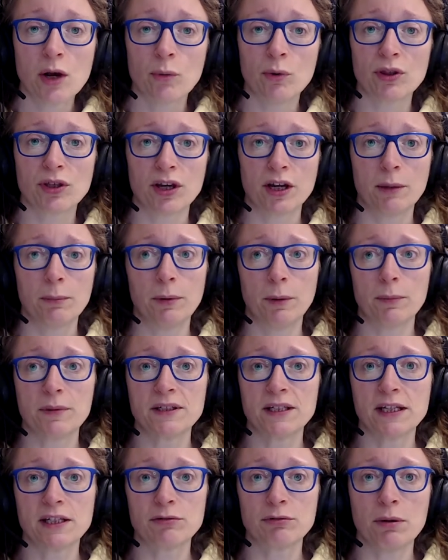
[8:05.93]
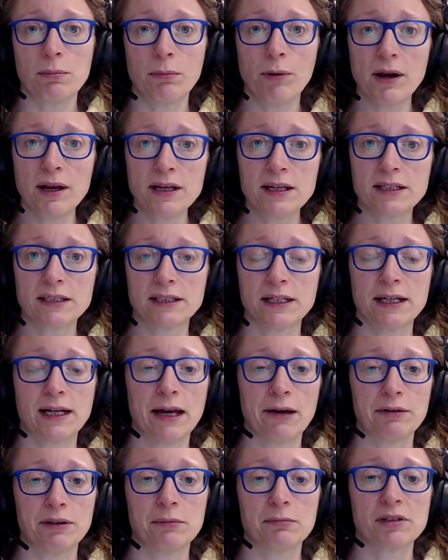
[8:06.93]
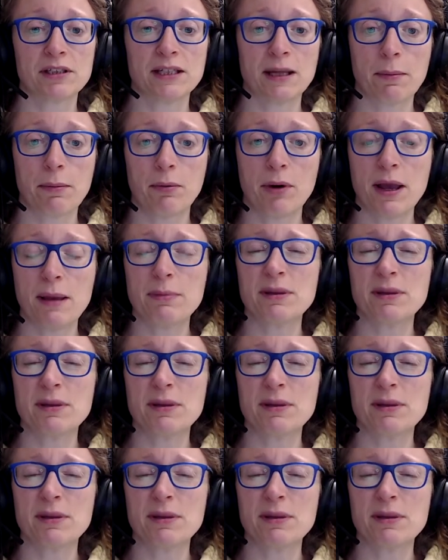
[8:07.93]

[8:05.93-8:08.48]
with kind of proper sensory breaks and allowing them to step away,